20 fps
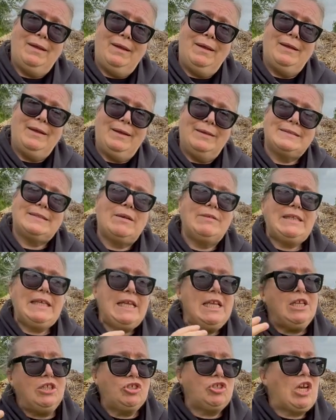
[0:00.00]
Ah. So
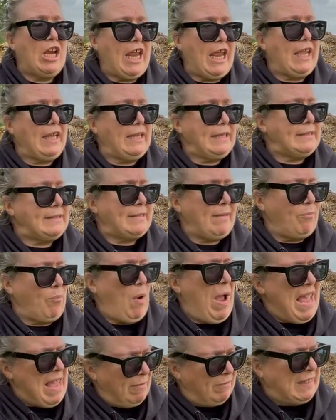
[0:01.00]
the I Ching is a
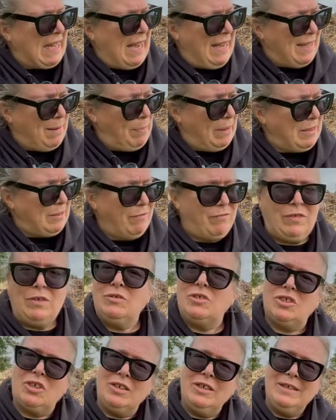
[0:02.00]
way of telling about the
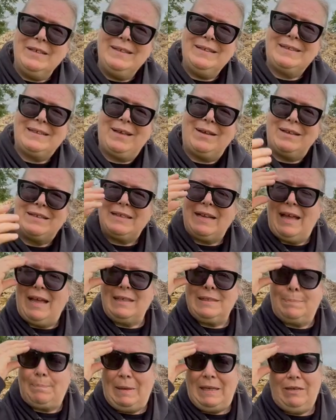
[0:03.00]
future. Yeah.
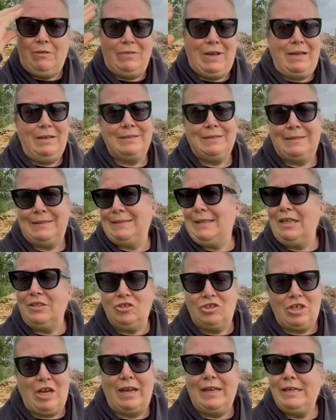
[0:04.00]
Has been around in
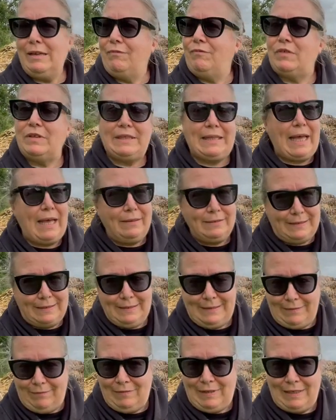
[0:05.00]
China for
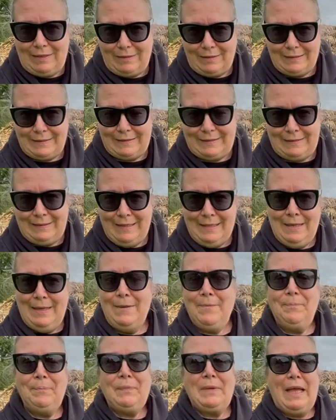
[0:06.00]
thousands of years.
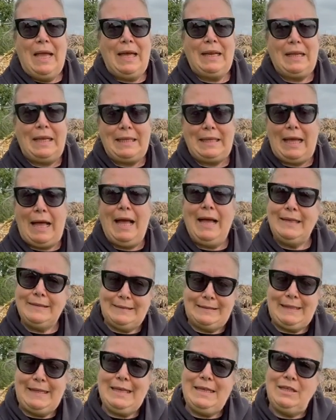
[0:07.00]
Yes. And I
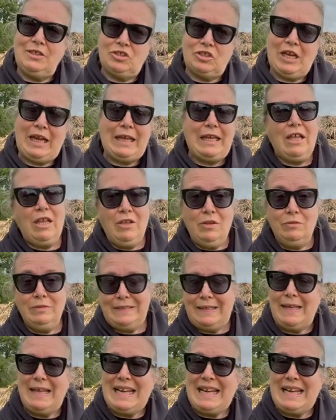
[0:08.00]
cast the I Ching using